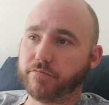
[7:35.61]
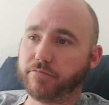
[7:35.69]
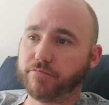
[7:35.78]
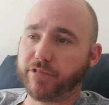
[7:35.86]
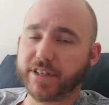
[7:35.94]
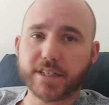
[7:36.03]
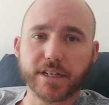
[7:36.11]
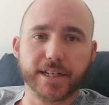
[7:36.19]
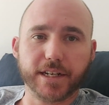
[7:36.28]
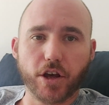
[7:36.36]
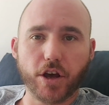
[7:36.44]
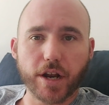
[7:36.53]
recently
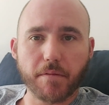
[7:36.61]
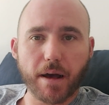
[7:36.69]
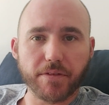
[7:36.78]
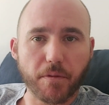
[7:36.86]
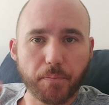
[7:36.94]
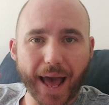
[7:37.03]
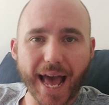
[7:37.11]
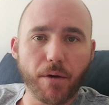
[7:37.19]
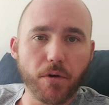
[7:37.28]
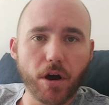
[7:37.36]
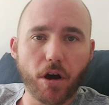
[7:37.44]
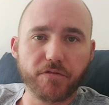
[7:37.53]
learned about the
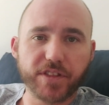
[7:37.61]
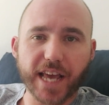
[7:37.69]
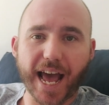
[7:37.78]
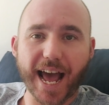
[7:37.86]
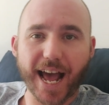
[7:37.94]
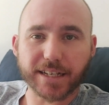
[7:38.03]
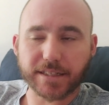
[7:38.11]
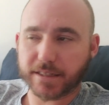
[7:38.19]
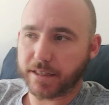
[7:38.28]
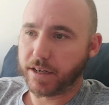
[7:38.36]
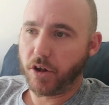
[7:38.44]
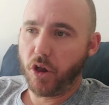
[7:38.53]
power of the ask,